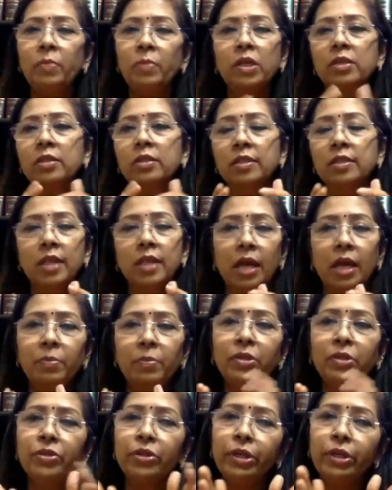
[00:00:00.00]
because it's
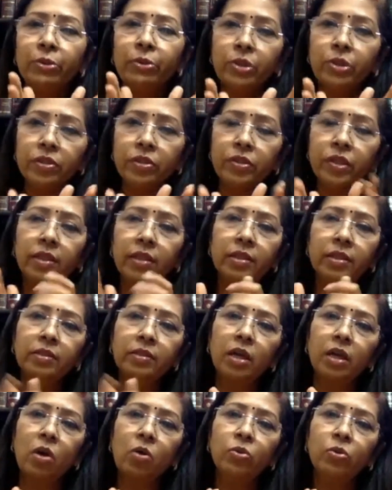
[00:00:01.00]
arbitrary to restrict this
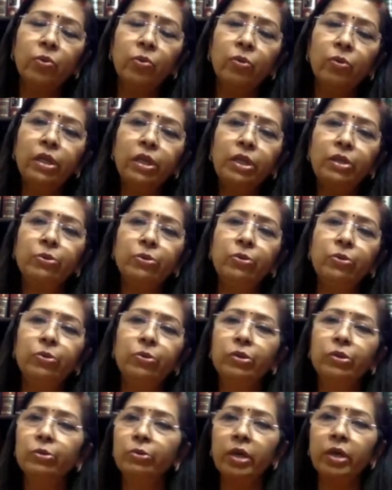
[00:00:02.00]
ground only to
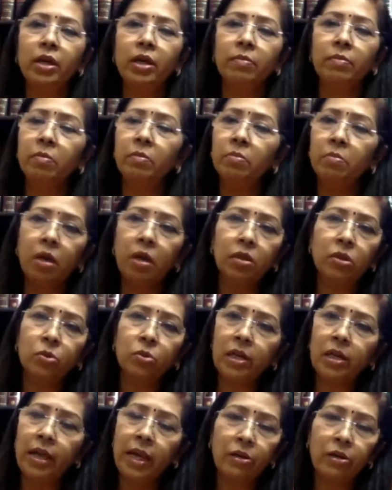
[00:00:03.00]

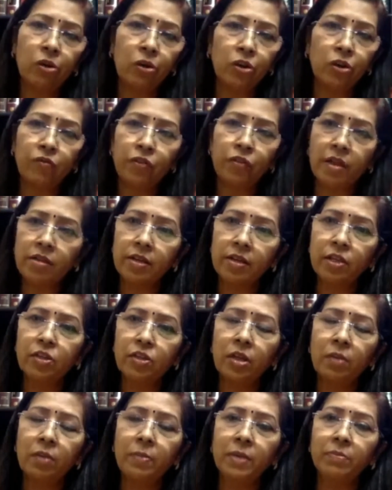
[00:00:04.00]
the landlord of
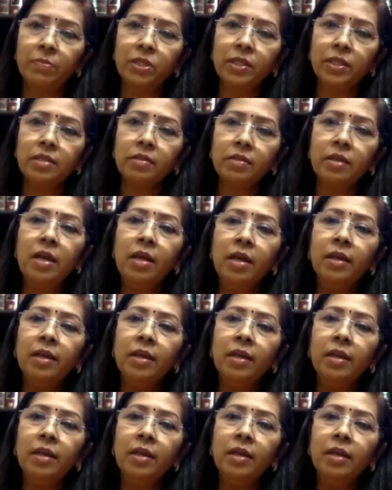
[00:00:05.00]
residential premises,